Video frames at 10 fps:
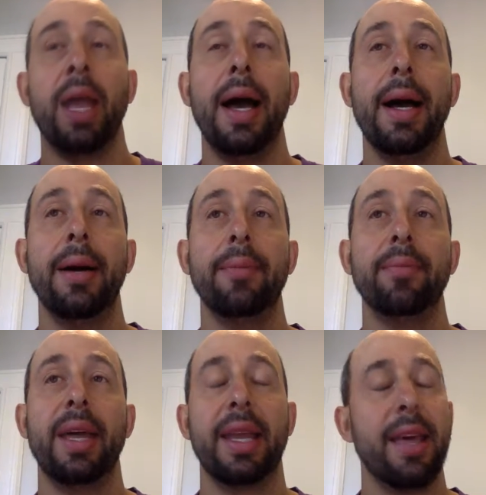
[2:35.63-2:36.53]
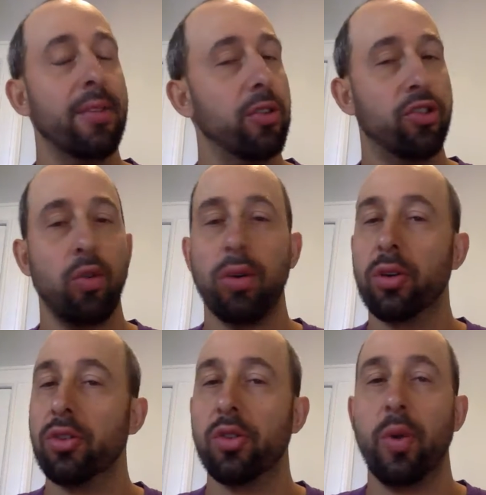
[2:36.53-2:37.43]
And again, they're
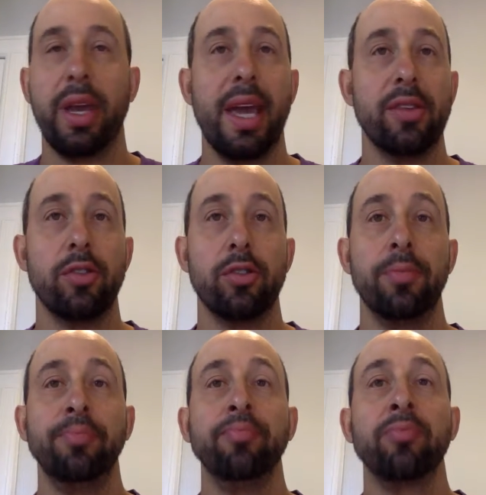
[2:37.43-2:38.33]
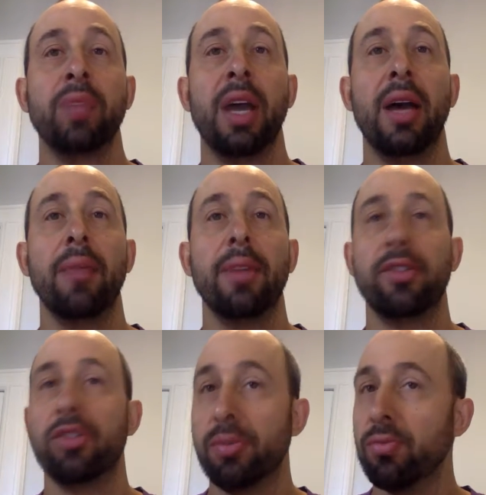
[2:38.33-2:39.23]
short, just quick answers that
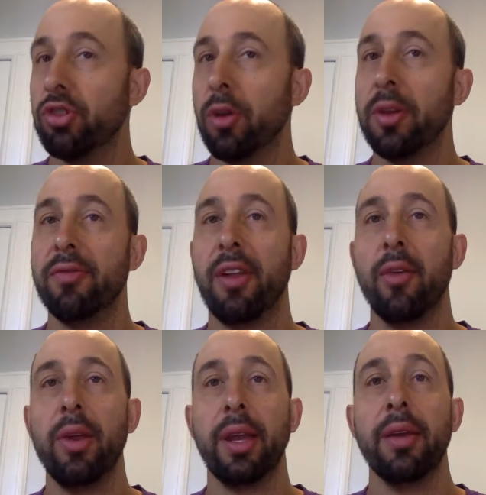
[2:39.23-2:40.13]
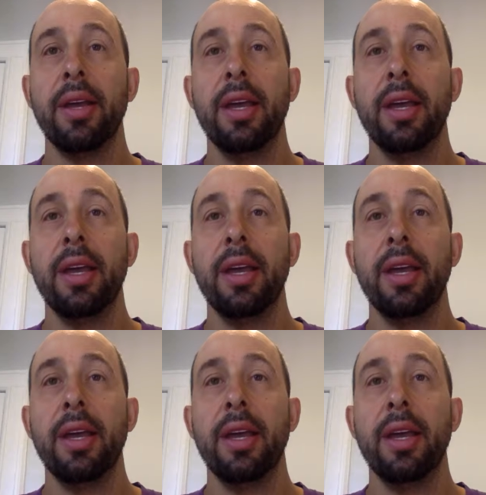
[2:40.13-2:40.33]
just show that you've done the reading.